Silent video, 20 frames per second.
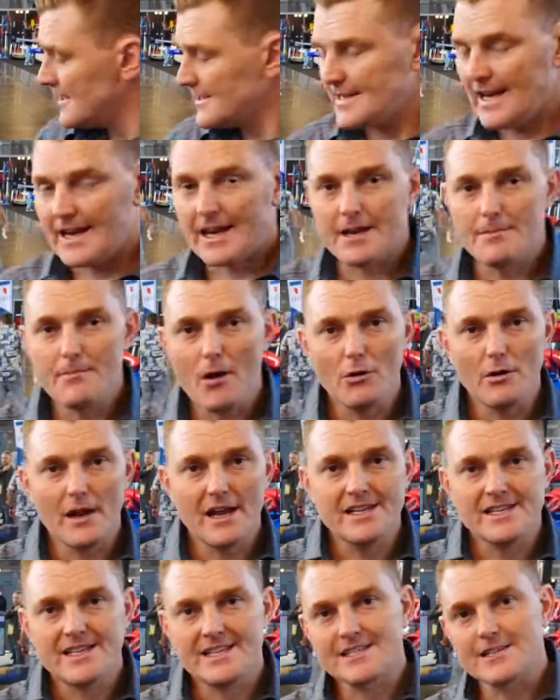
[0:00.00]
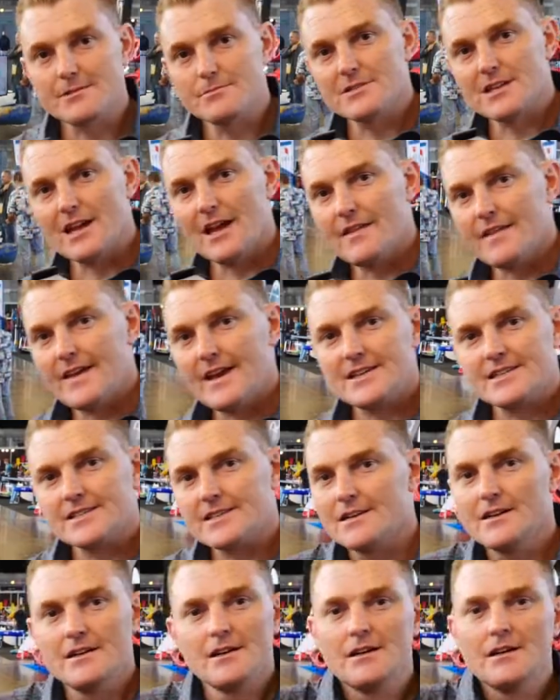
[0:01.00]
take your mole systems like this,
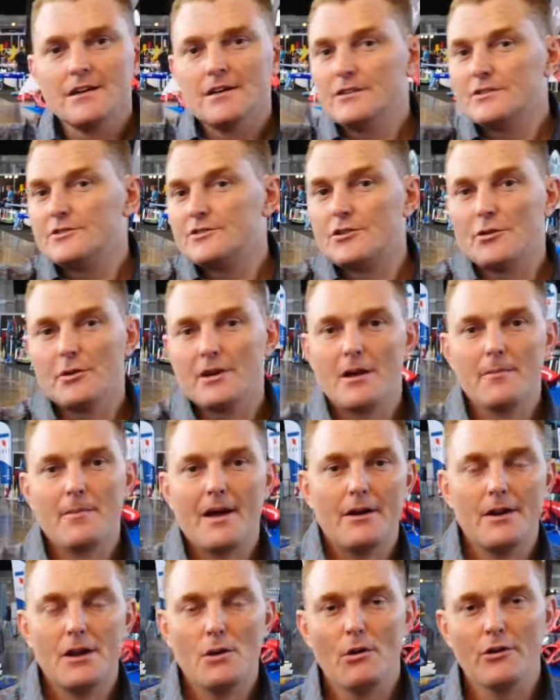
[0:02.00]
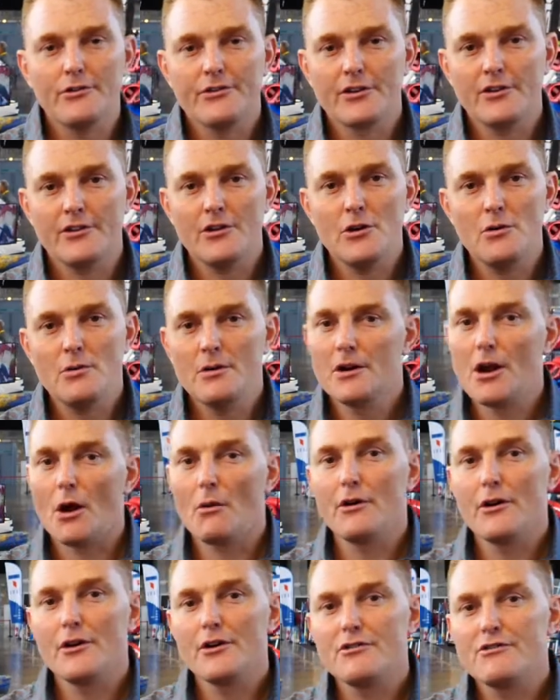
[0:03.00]
do it up how you want to do,
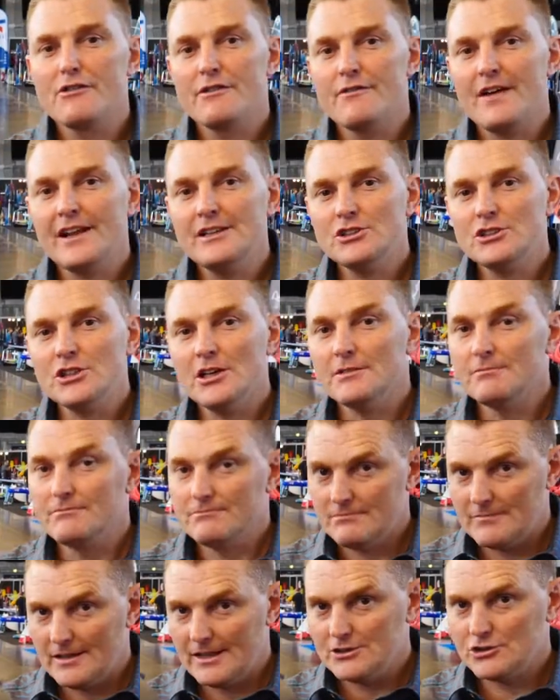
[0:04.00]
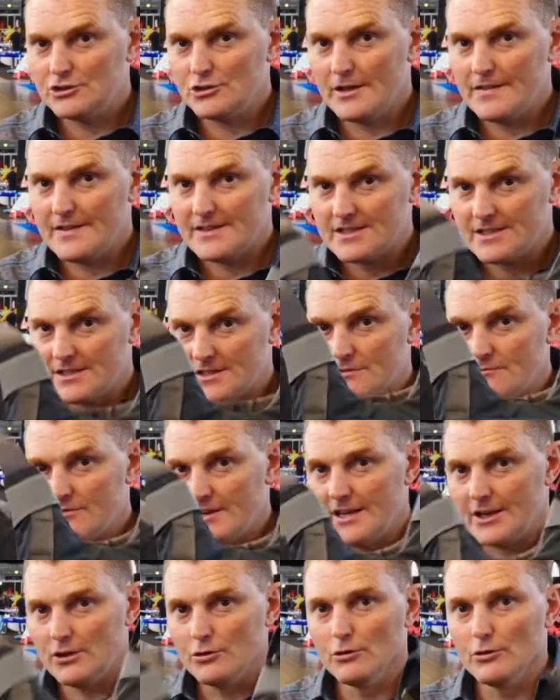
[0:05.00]
go on your adventure. Enjoy it. This is a
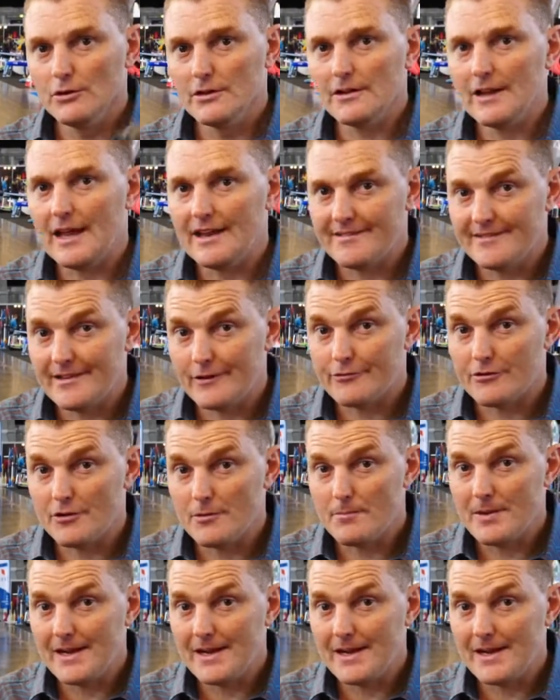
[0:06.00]
really cool and different